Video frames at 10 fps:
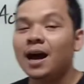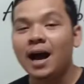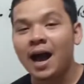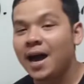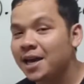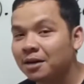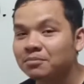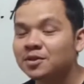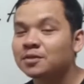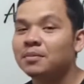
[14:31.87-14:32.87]
I
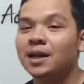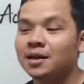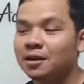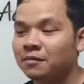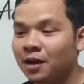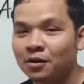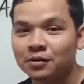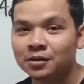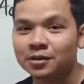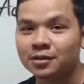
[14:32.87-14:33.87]
am smelling a
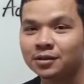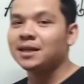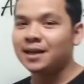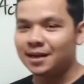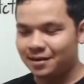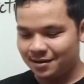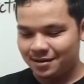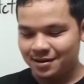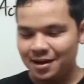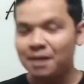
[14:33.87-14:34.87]
flower. I mean
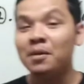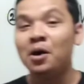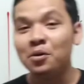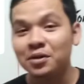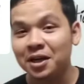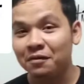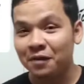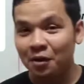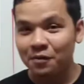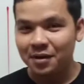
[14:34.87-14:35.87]
that I'm holding a
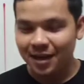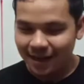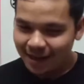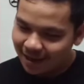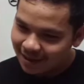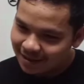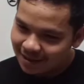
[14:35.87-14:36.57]
flower and then